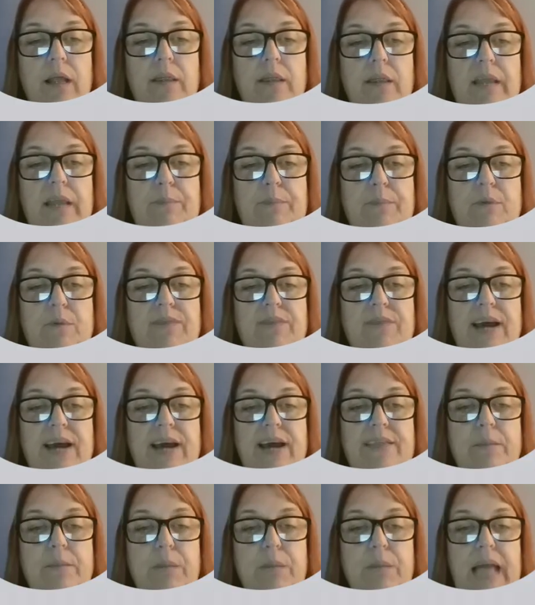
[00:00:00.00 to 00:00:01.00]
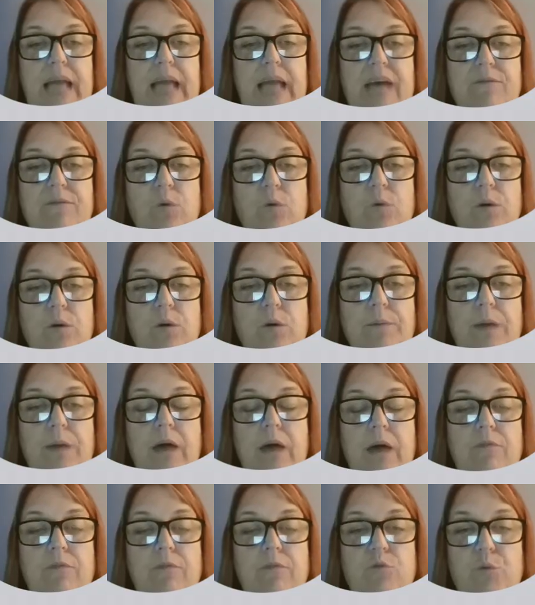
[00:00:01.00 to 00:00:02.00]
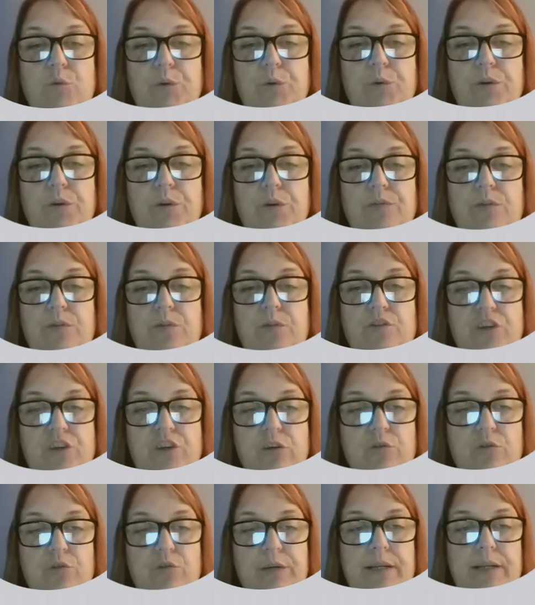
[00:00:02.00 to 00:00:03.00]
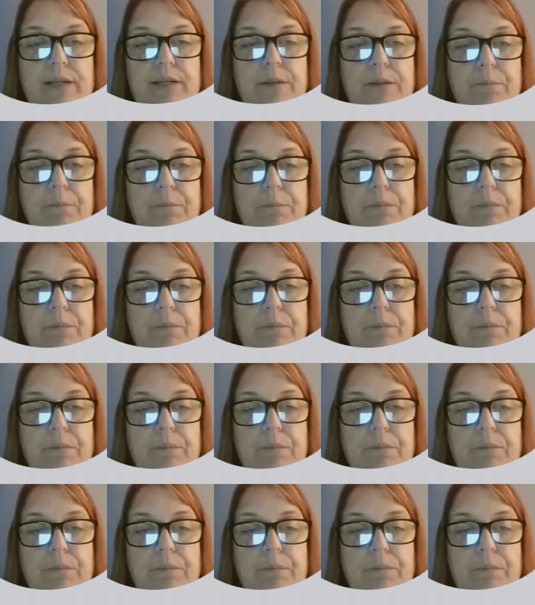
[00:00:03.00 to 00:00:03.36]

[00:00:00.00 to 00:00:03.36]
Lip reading: they provide the platform of truth for children,